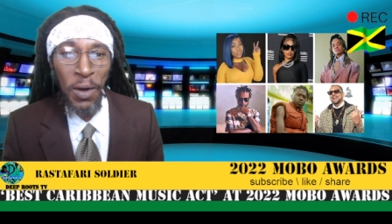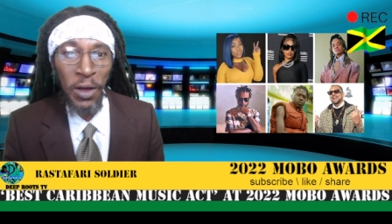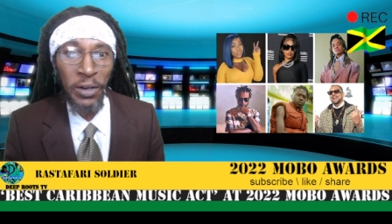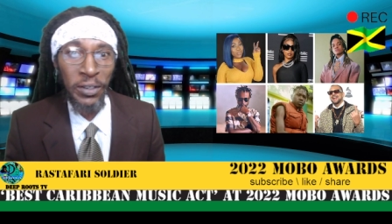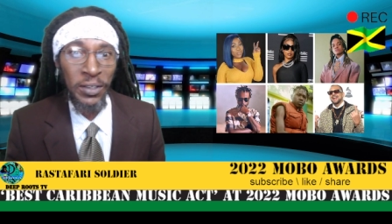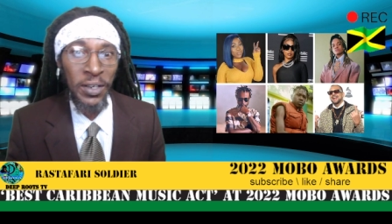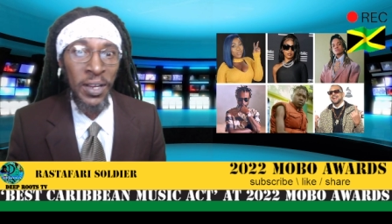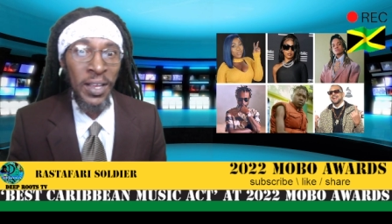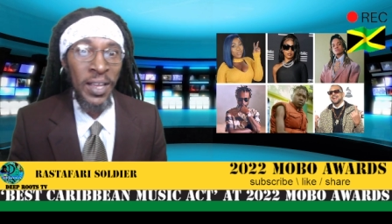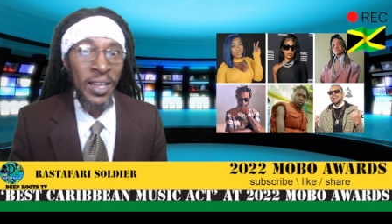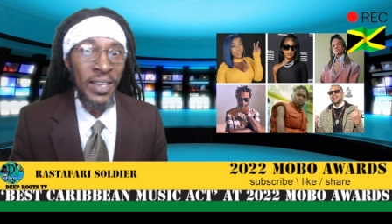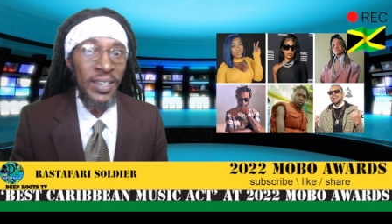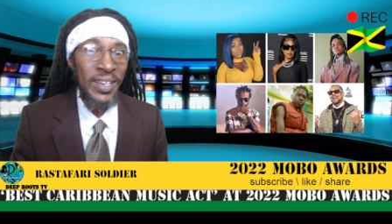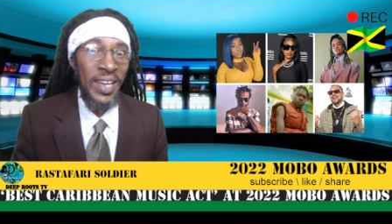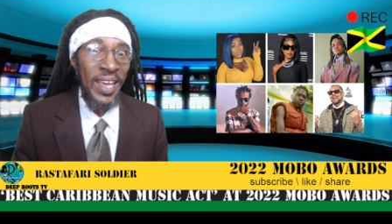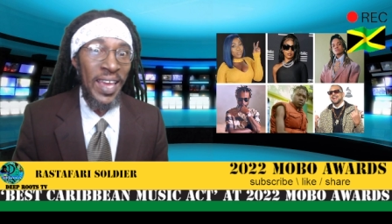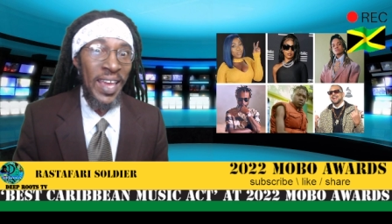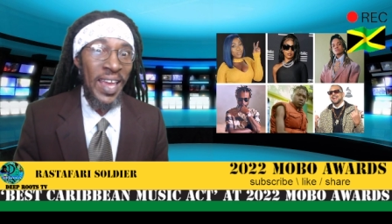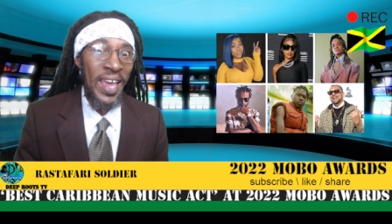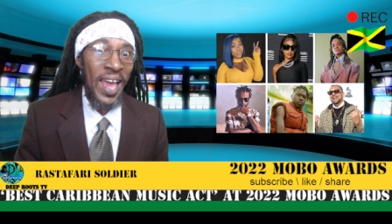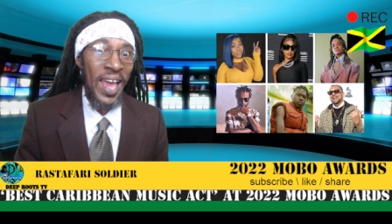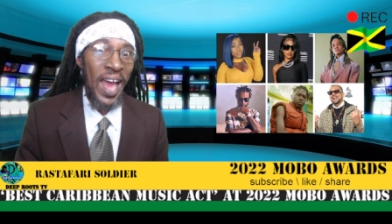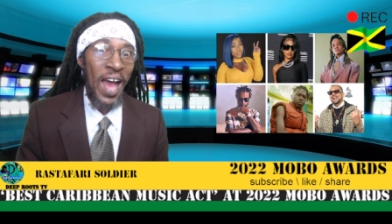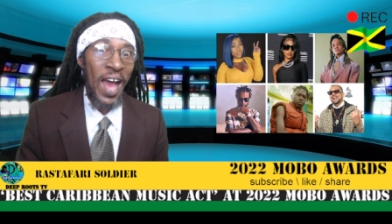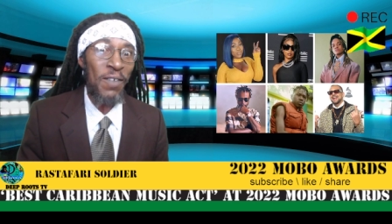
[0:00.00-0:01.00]
but
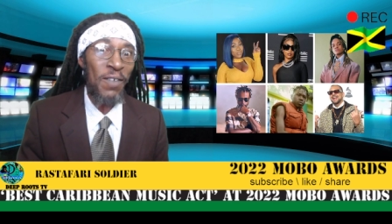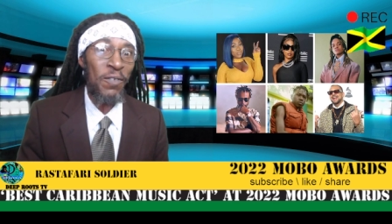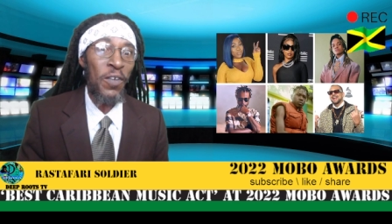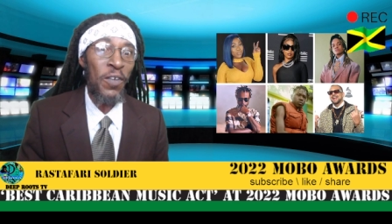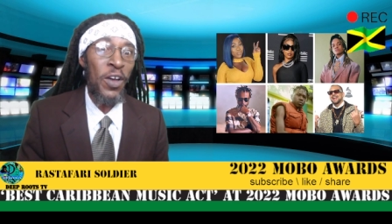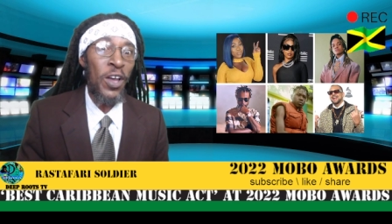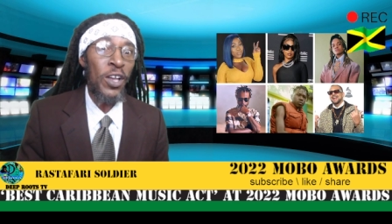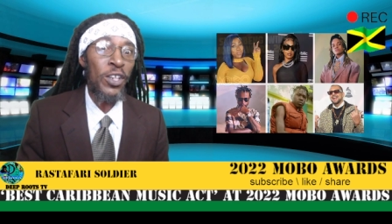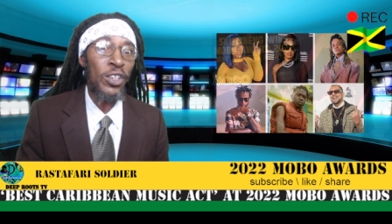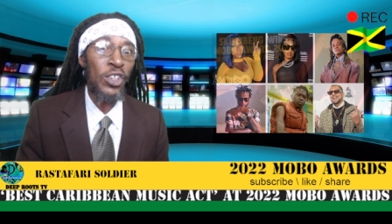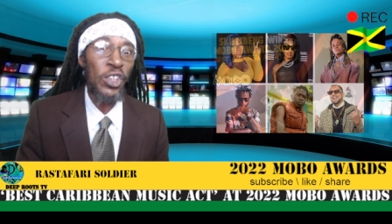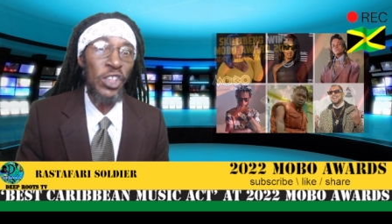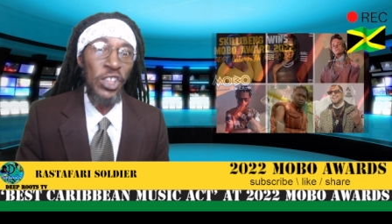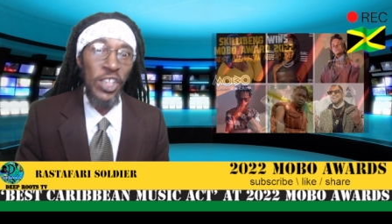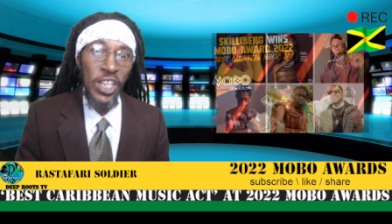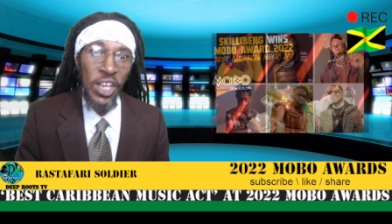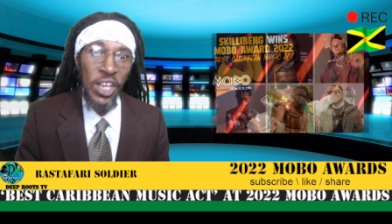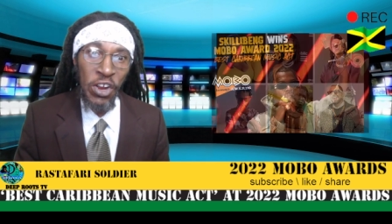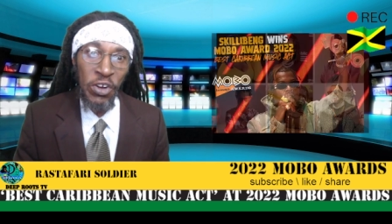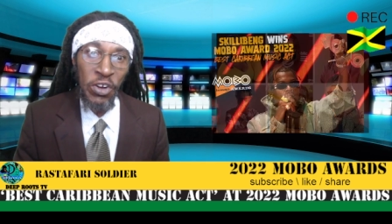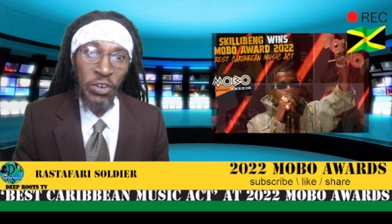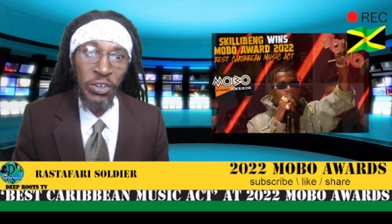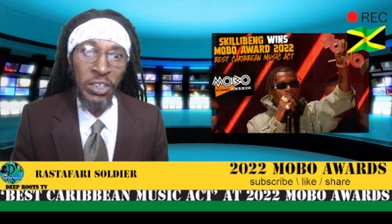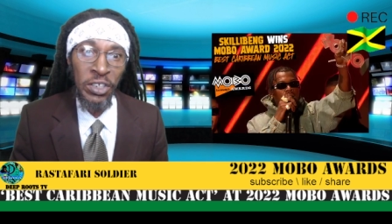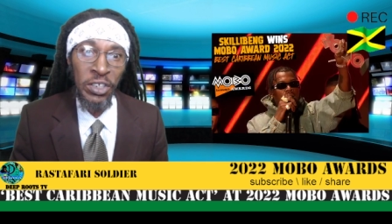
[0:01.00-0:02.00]
they have
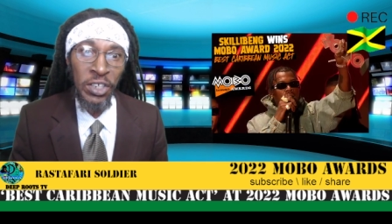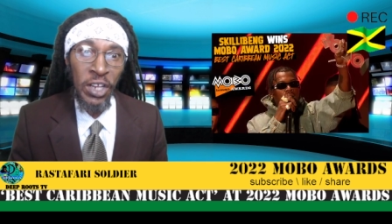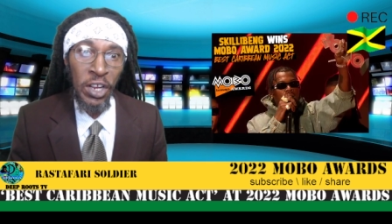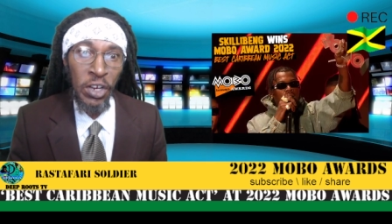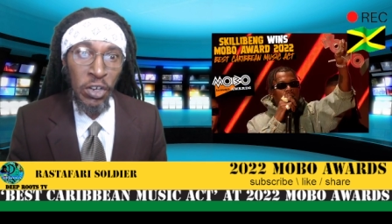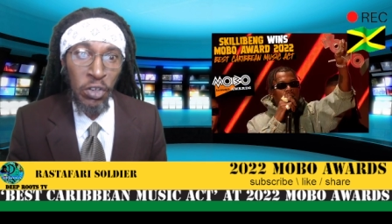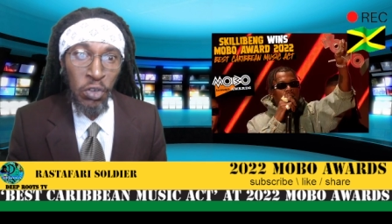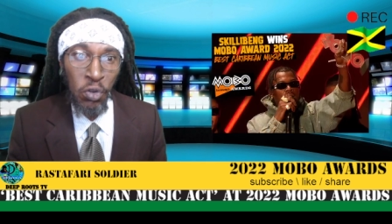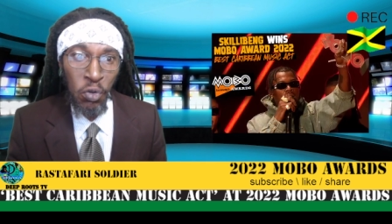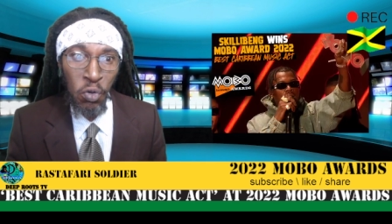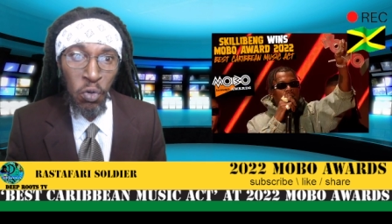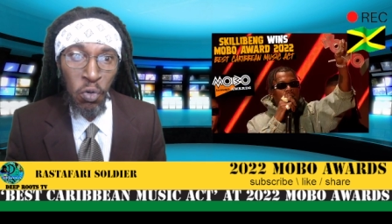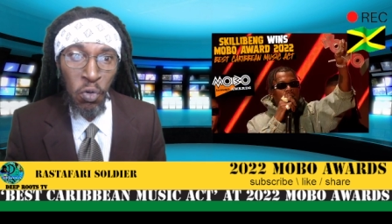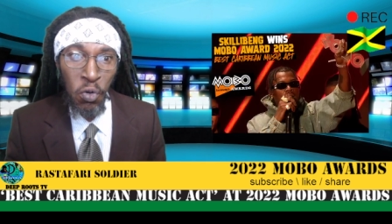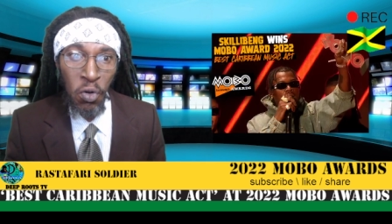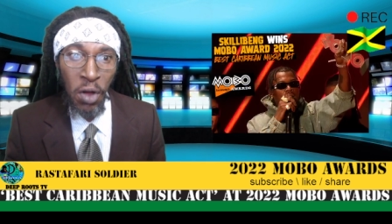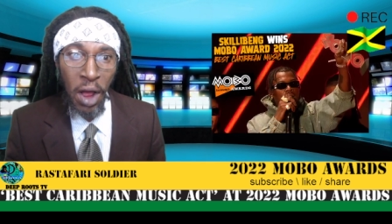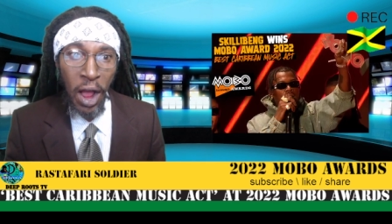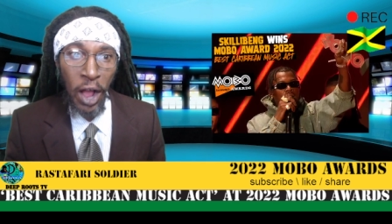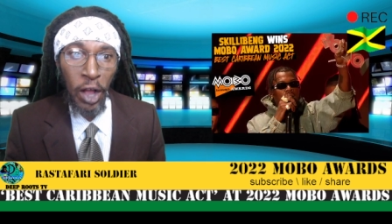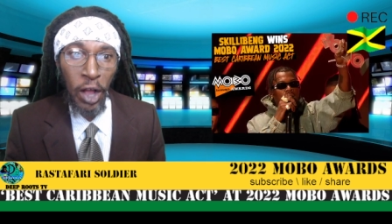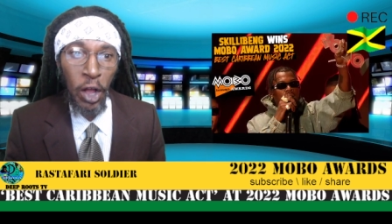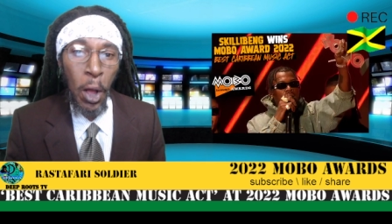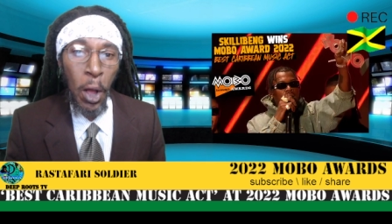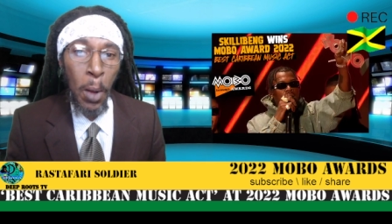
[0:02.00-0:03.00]
shared the
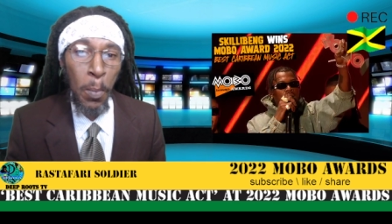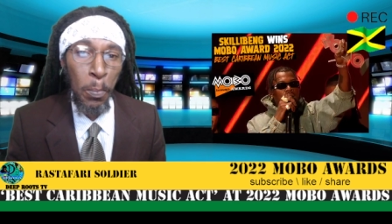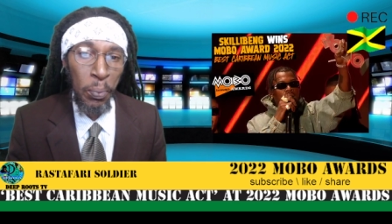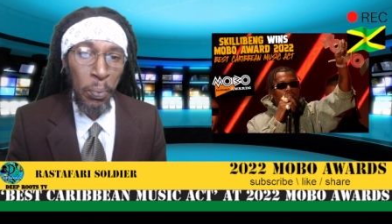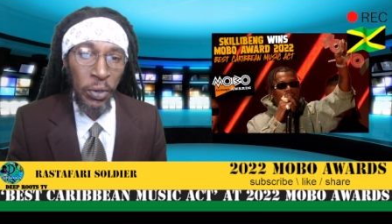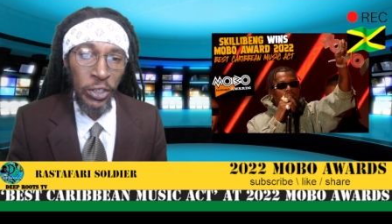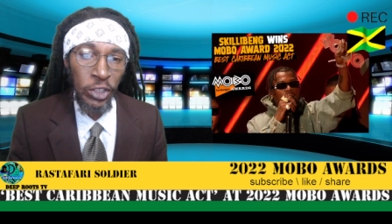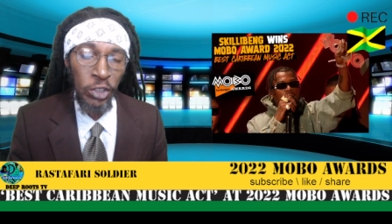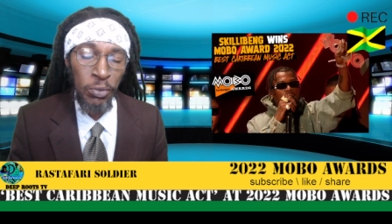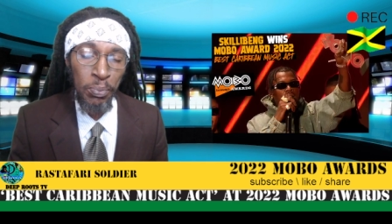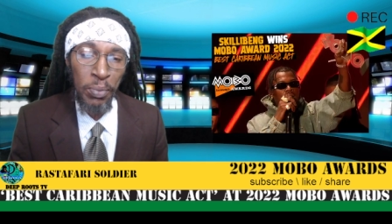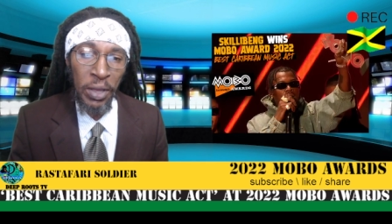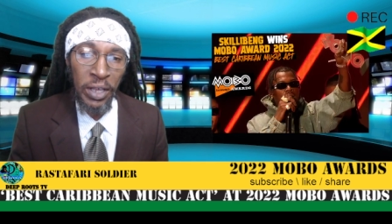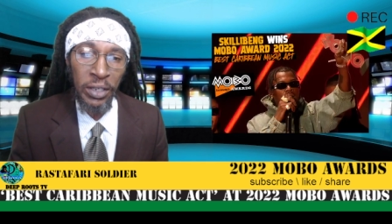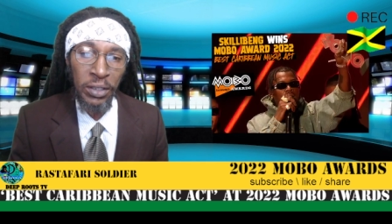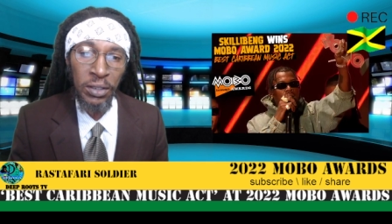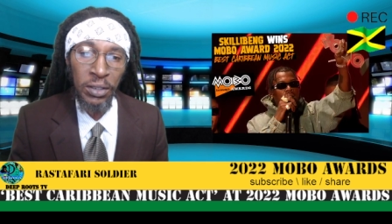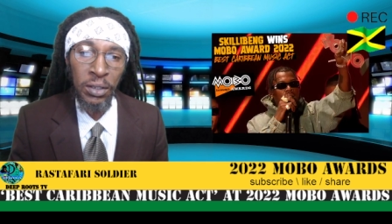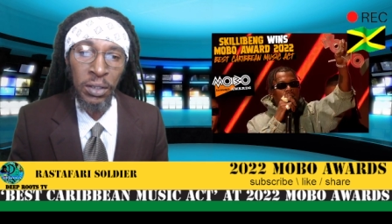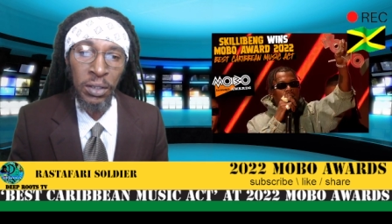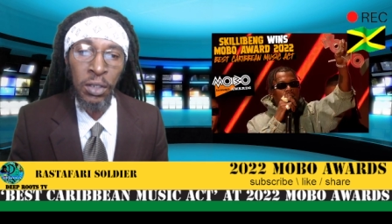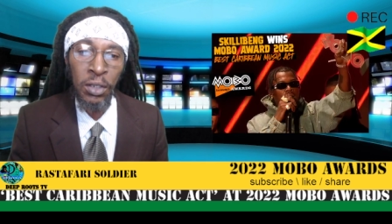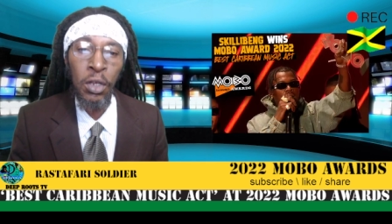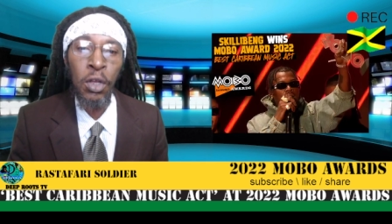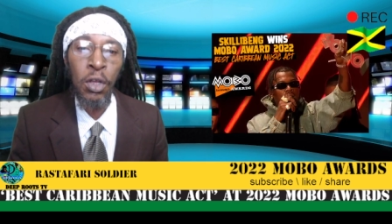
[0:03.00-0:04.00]
new accomplishment